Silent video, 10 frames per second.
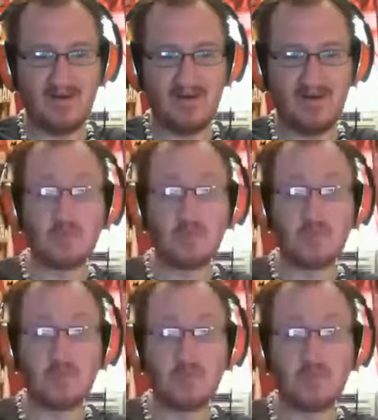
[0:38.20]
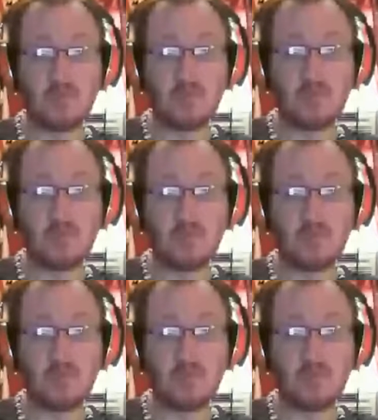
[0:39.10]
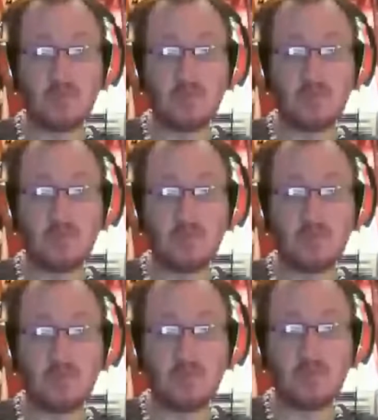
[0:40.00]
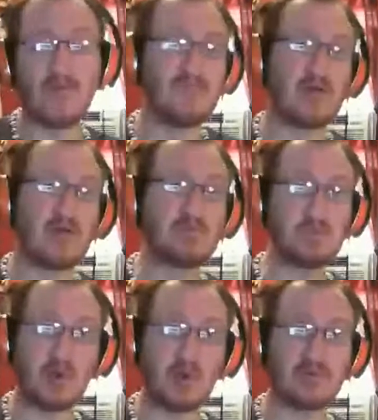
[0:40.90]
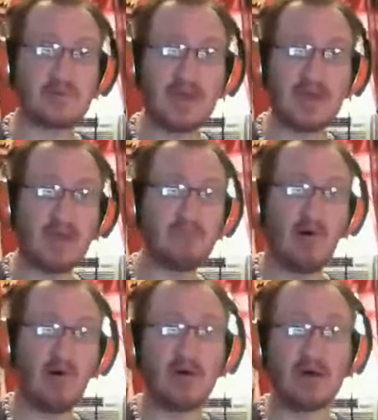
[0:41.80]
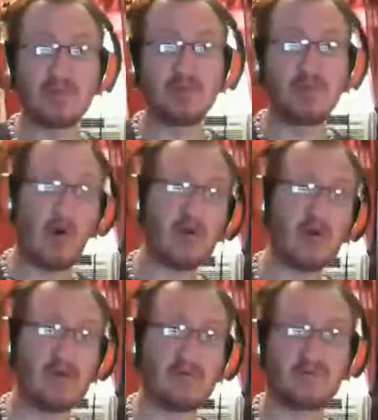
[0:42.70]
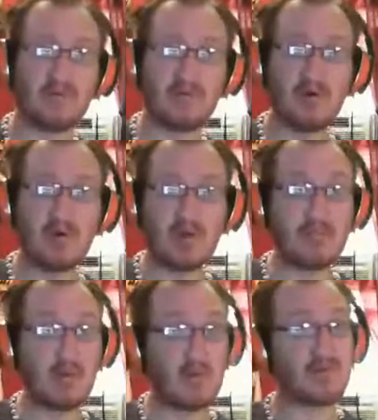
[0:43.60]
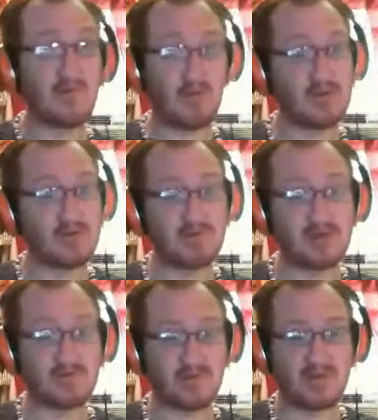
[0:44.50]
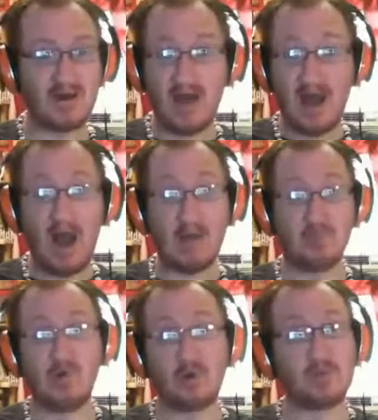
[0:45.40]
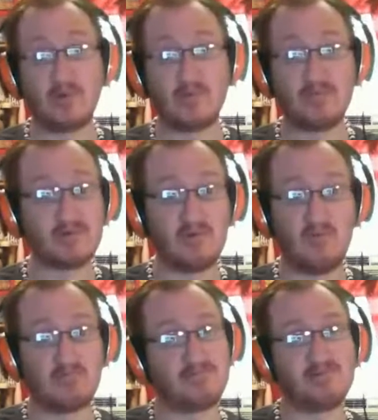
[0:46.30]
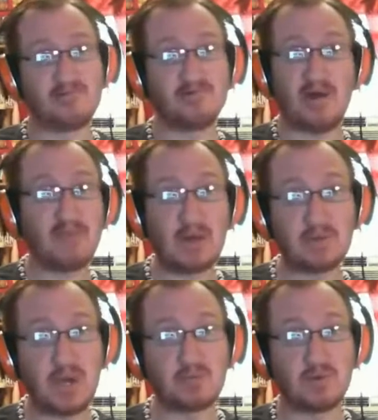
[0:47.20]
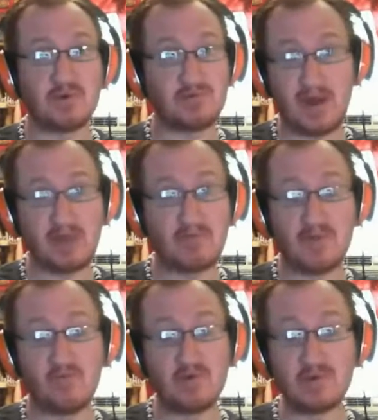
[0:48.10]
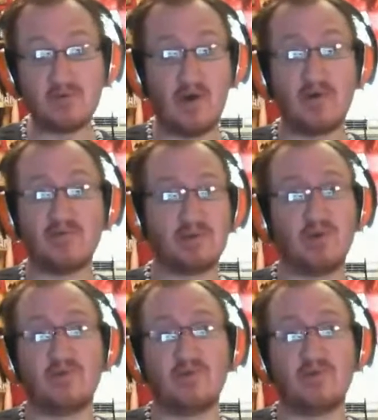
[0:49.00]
foreshadowing, we get to do our very first Game Ball and Donkeys. Even though it's the preseason, I love doing these awards. This is like my favorite segment that we do on the show.